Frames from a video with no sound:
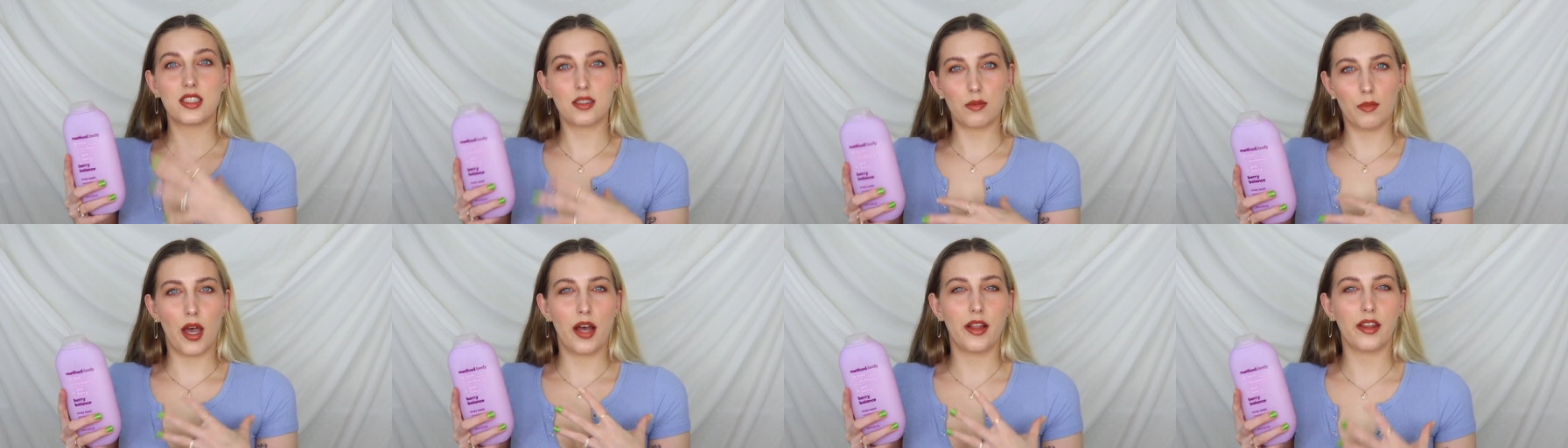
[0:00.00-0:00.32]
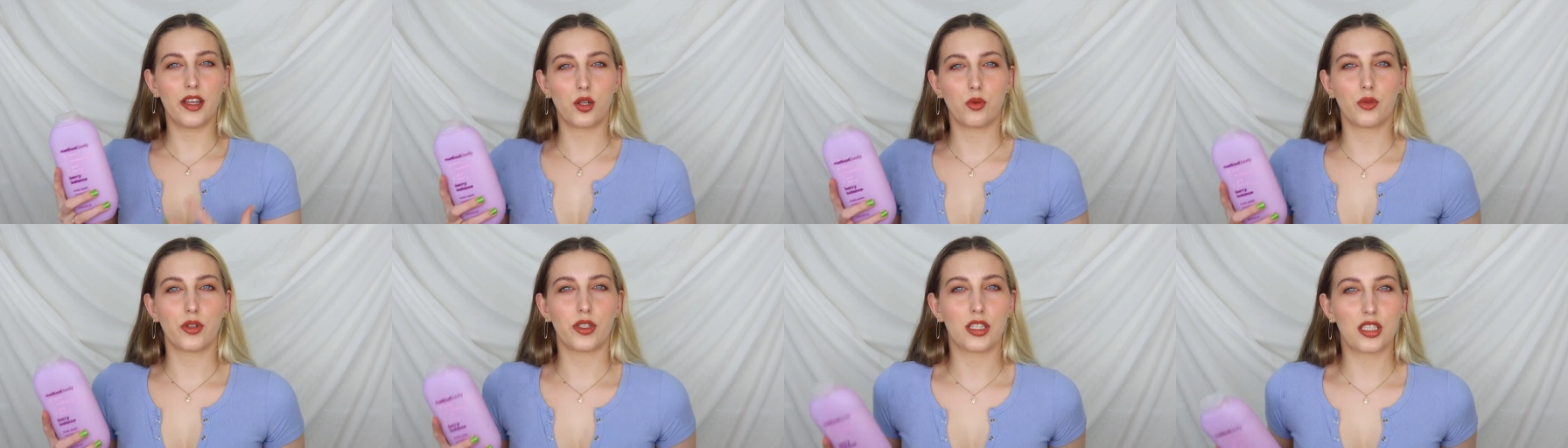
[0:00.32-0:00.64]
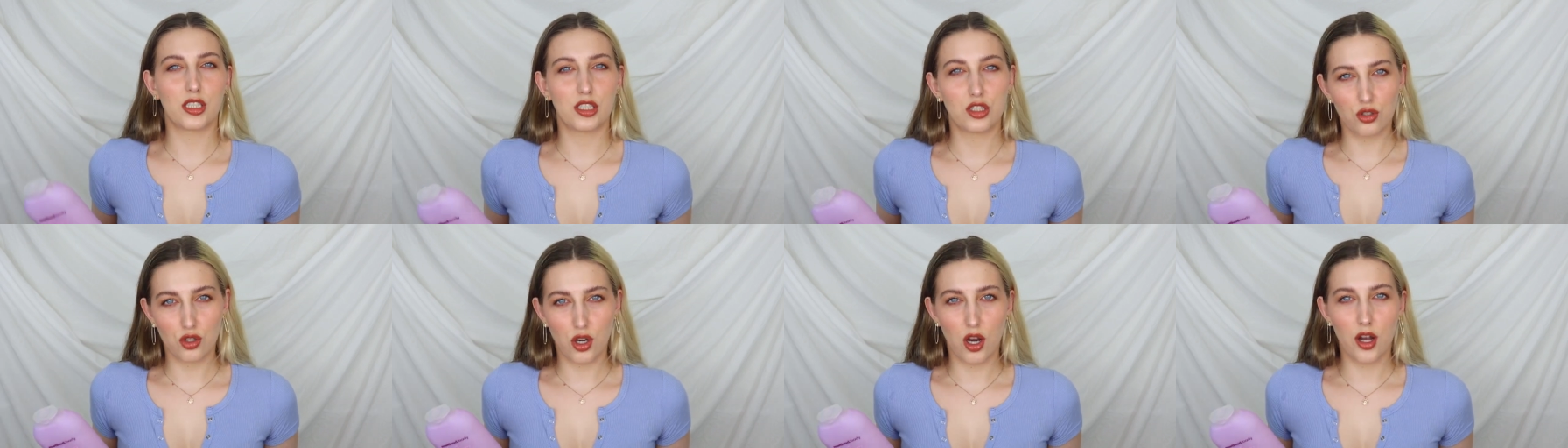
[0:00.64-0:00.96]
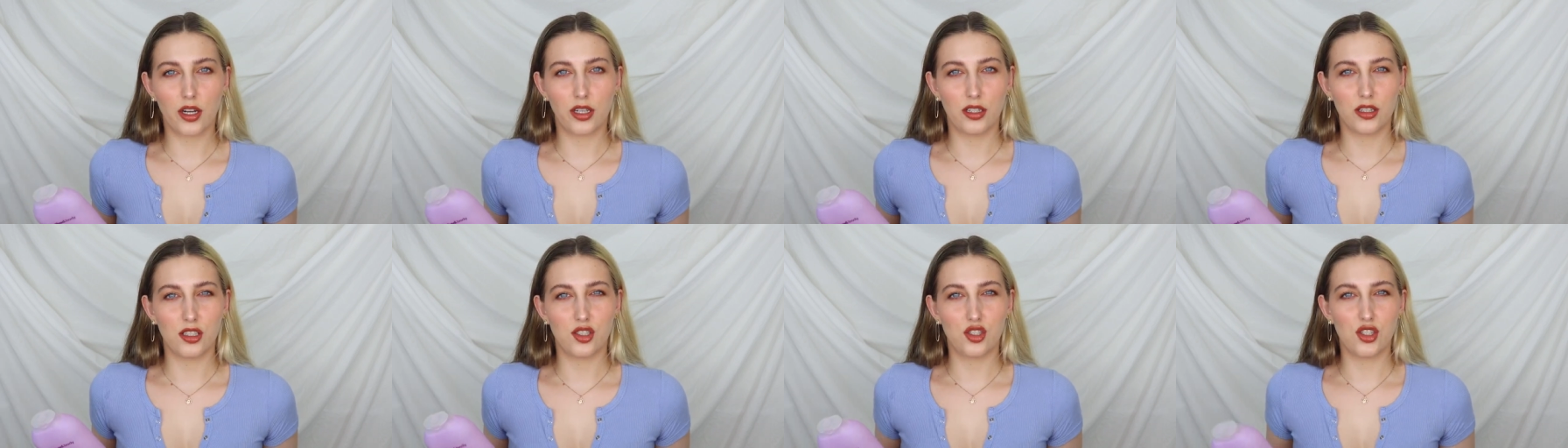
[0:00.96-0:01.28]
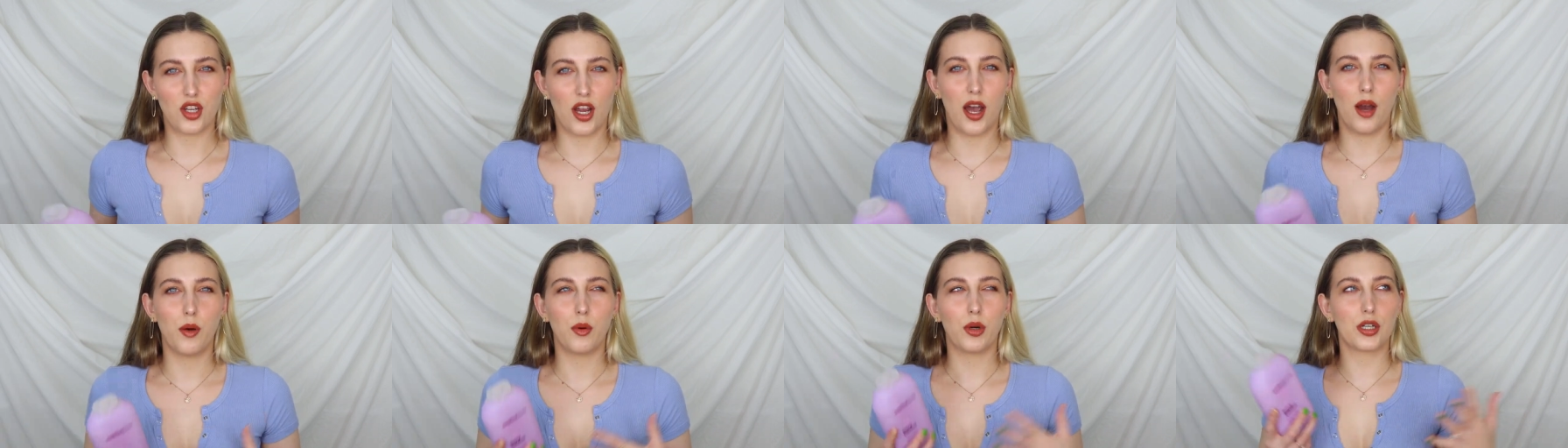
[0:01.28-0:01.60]
smelling really strong in the
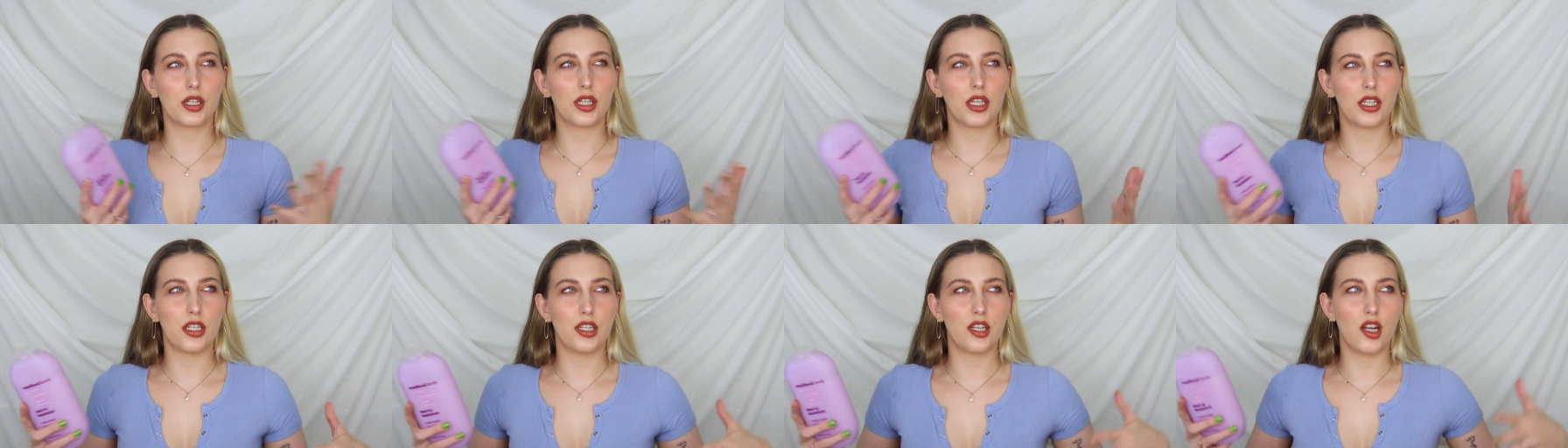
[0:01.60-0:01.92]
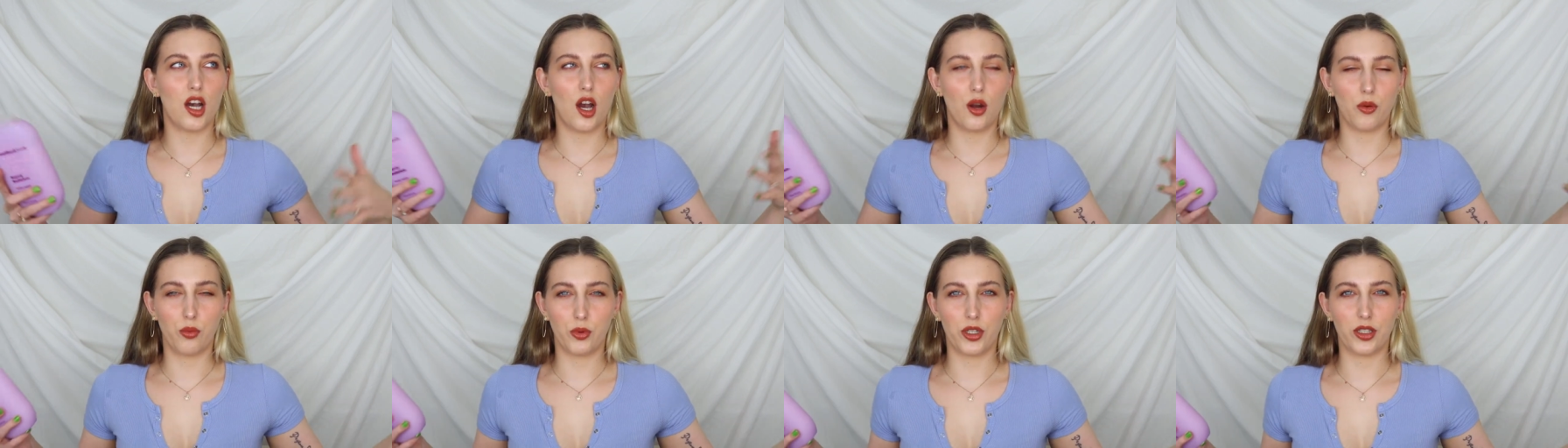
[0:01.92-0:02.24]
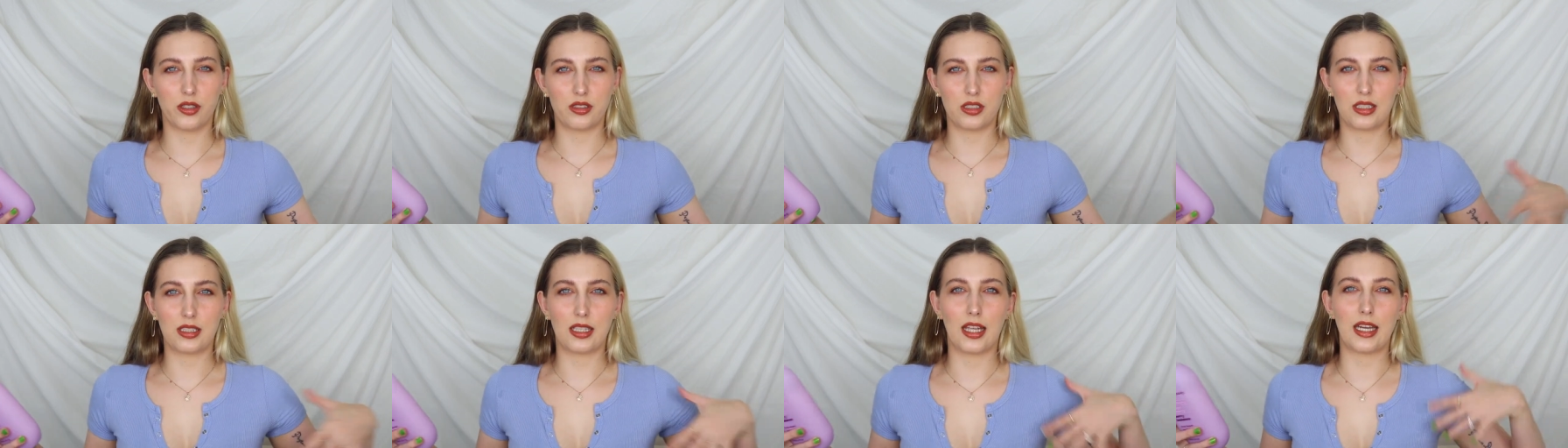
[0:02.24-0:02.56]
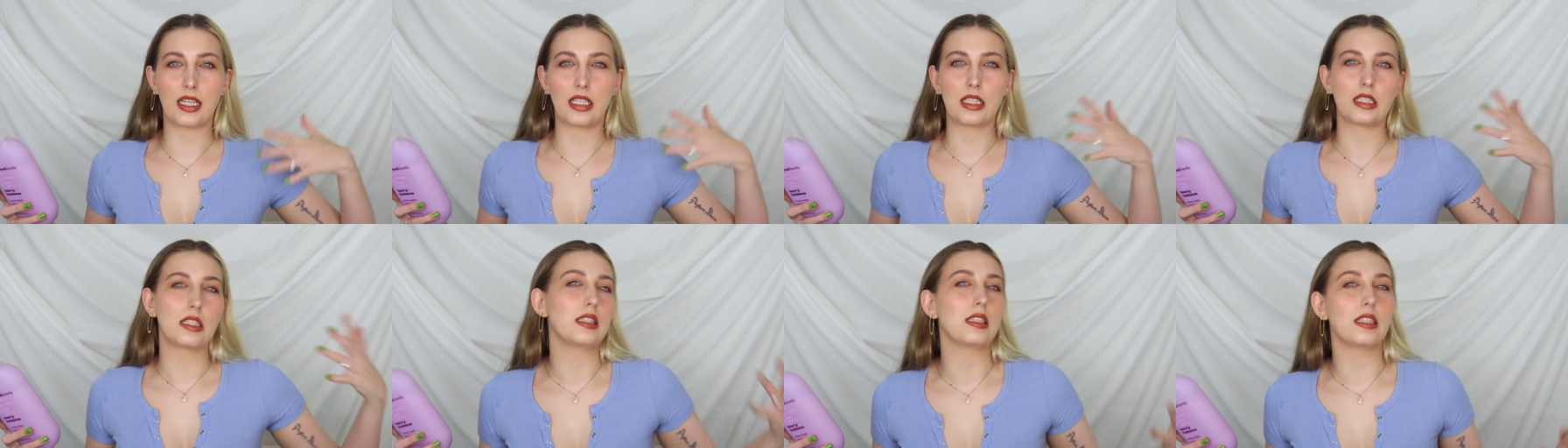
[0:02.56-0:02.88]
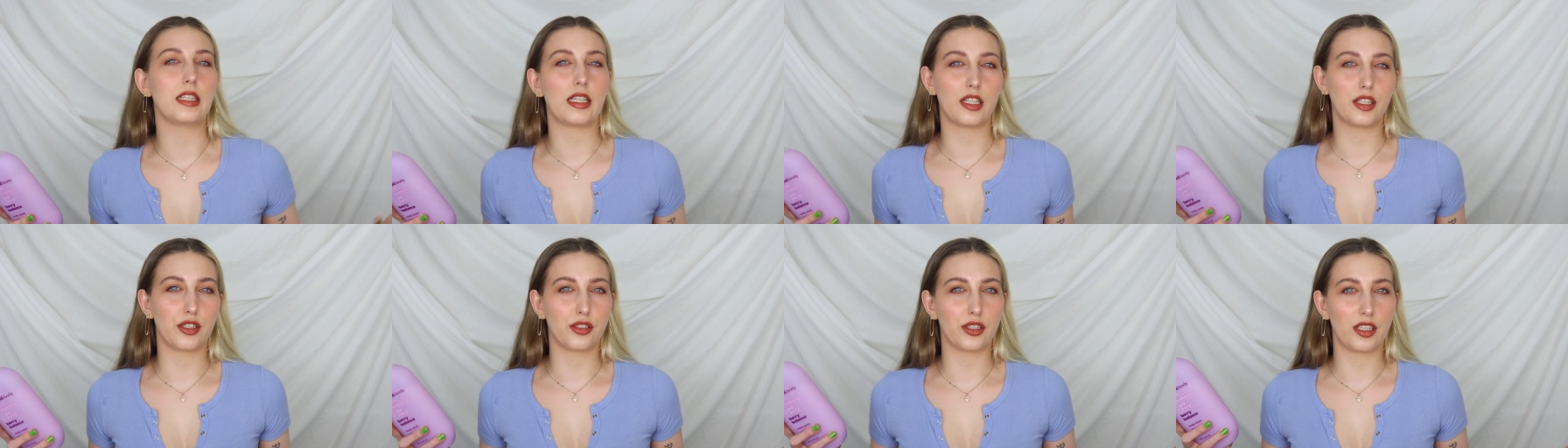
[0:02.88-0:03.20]
shower and not really like
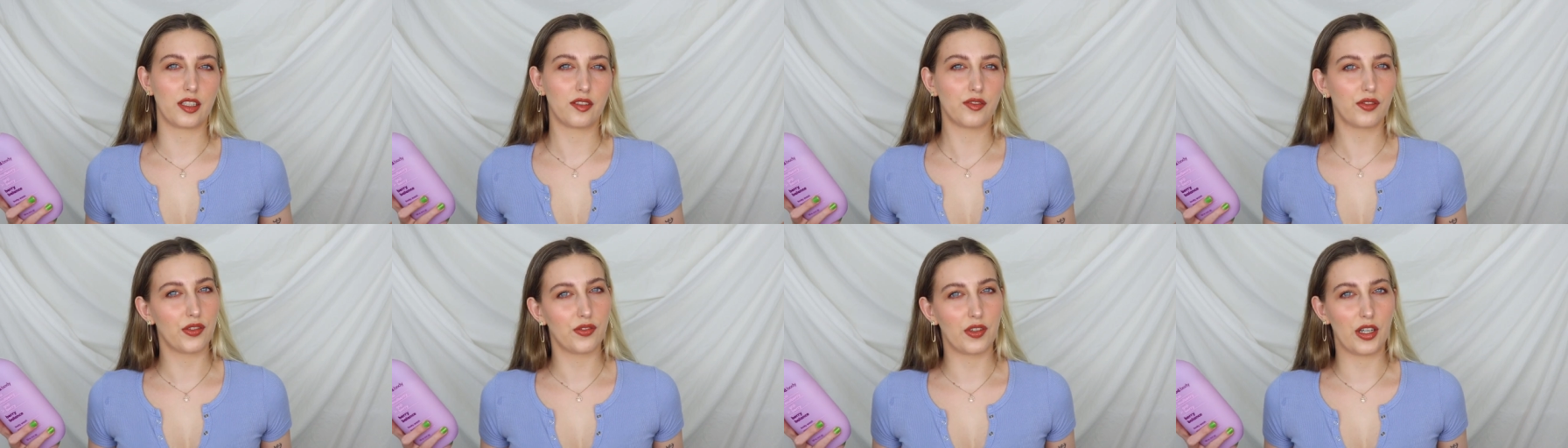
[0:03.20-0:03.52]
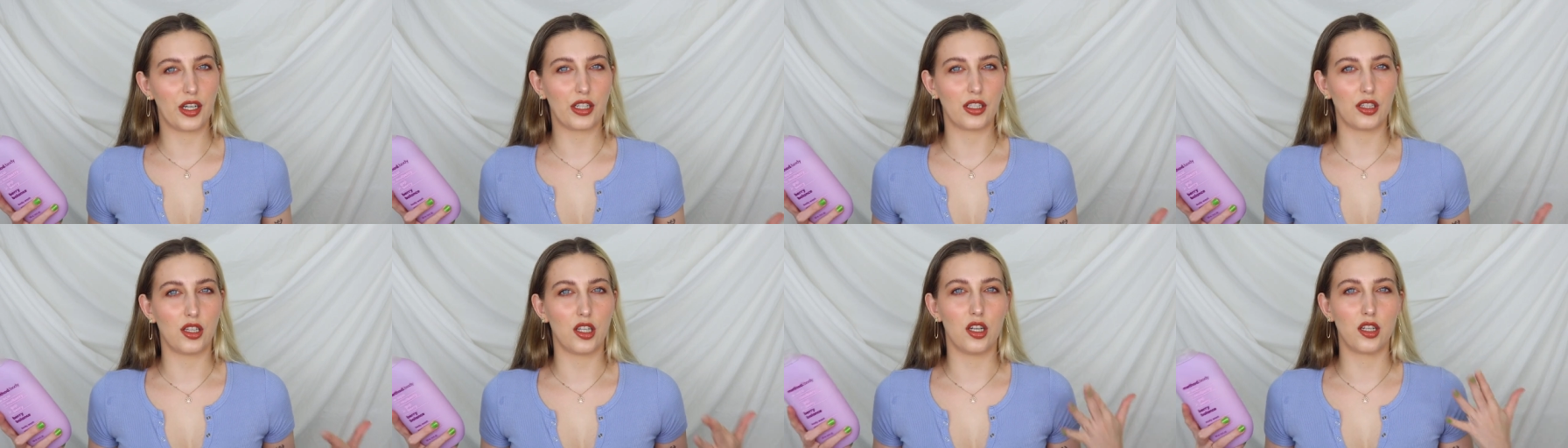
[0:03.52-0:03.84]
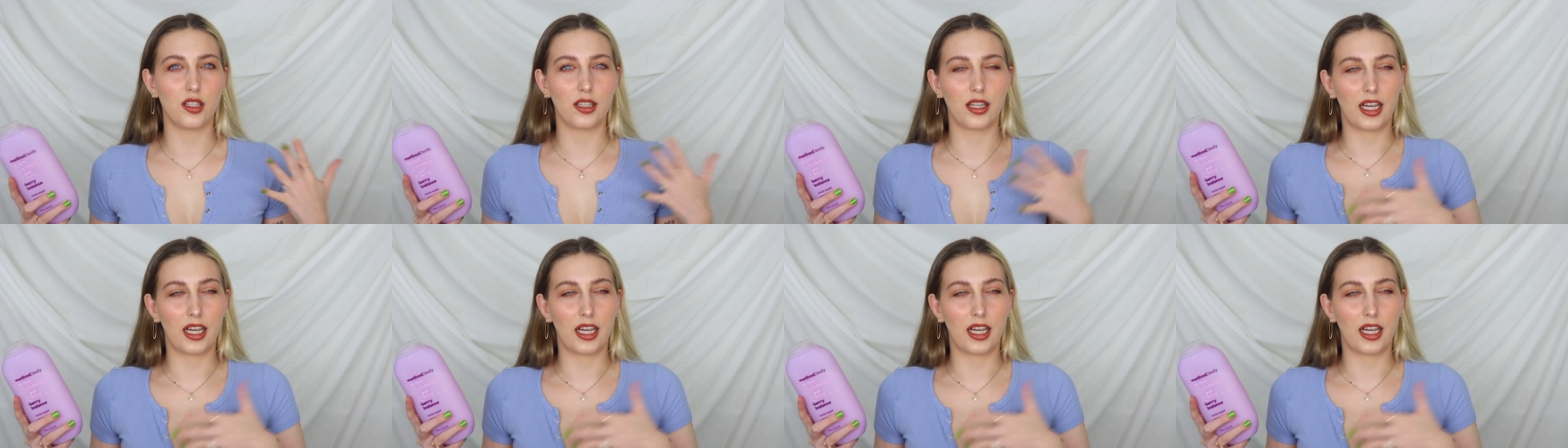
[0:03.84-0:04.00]
lingering for very long.